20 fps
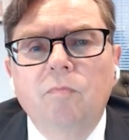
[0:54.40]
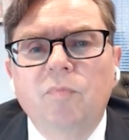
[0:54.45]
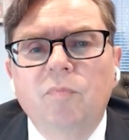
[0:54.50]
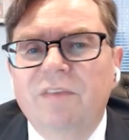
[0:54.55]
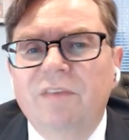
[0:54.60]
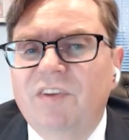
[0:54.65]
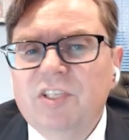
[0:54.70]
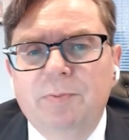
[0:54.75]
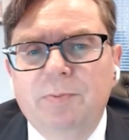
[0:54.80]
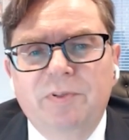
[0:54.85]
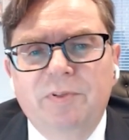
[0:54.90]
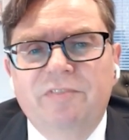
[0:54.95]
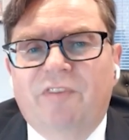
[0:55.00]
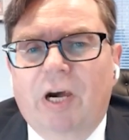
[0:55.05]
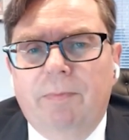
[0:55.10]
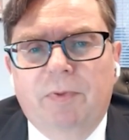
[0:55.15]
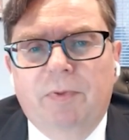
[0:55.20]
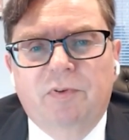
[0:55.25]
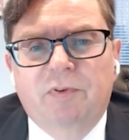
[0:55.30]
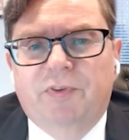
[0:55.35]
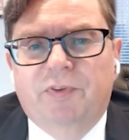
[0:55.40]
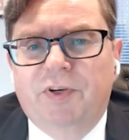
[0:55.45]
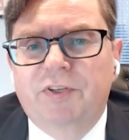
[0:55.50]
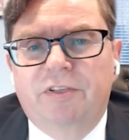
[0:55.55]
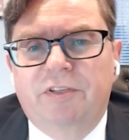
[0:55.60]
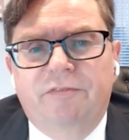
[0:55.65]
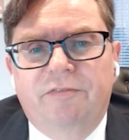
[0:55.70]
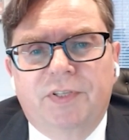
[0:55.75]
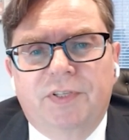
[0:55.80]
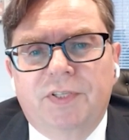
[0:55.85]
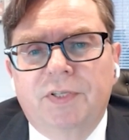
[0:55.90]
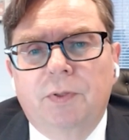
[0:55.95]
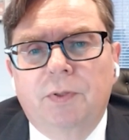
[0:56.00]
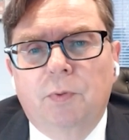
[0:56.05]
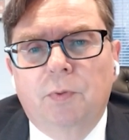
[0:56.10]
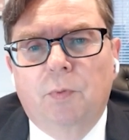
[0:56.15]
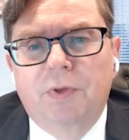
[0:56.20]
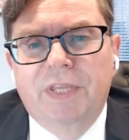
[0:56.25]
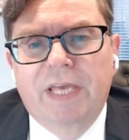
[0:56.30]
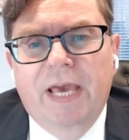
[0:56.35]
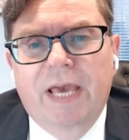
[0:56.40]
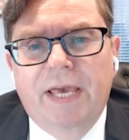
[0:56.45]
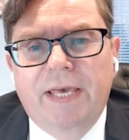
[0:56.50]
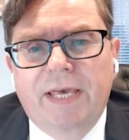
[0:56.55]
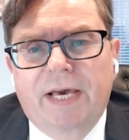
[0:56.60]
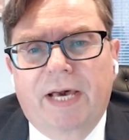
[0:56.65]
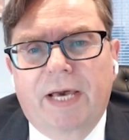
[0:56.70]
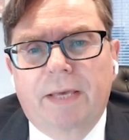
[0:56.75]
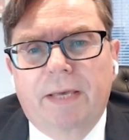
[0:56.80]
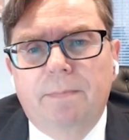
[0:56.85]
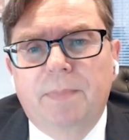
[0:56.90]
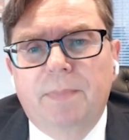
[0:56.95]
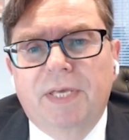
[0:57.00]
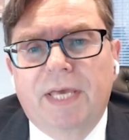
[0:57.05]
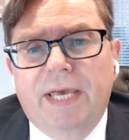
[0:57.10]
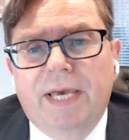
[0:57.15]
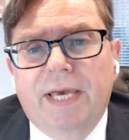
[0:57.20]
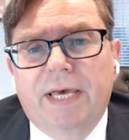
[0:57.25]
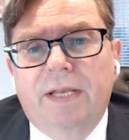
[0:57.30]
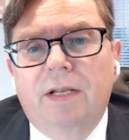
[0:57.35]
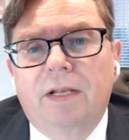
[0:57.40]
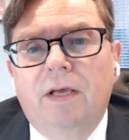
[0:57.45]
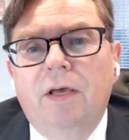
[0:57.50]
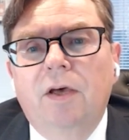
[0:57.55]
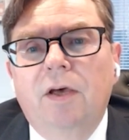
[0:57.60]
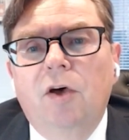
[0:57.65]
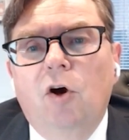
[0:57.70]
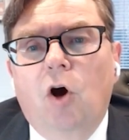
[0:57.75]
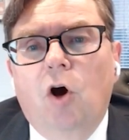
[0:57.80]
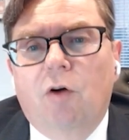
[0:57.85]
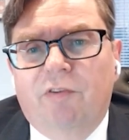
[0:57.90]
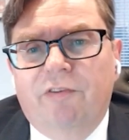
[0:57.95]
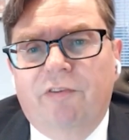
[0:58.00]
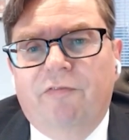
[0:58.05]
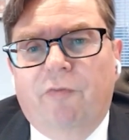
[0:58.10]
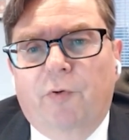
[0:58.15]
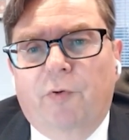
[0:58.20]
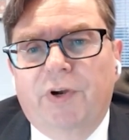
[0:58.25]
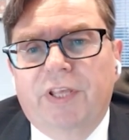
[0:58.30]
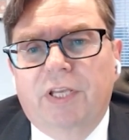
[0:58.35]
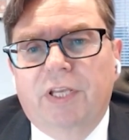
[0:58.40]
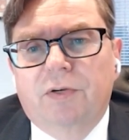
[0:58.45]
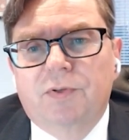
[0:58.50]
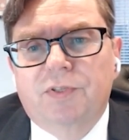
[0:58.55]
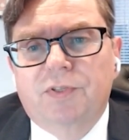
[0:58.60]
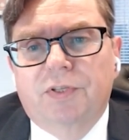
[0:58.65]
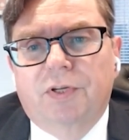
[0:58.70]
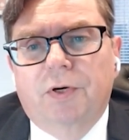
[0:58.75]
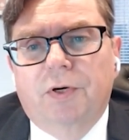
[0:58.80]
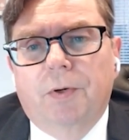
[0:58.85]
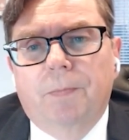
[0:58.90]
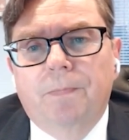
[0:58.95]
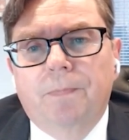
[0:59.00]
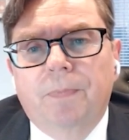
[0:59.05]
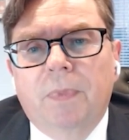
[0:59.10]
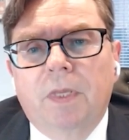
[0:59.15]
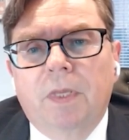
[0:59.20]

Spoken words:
The investment environment was very different when the AAII began over 40 years ago.